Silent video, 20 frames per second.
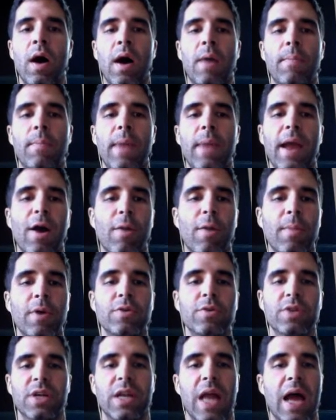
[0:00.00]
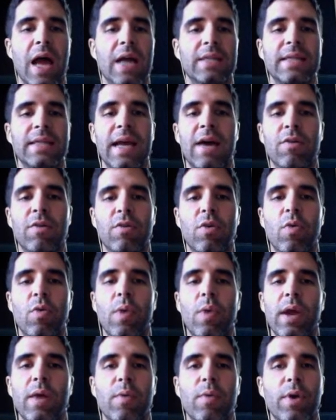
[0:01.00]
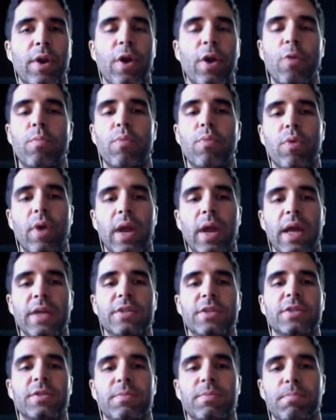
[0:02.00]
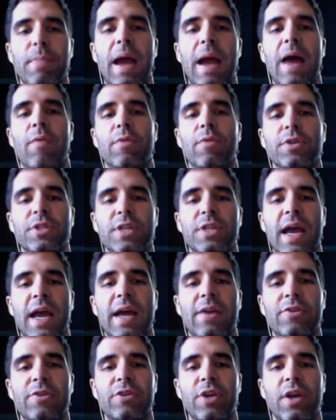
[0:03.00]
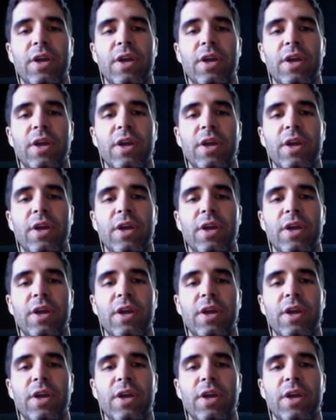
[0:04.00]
elbows locked out, quick with no press power snatch.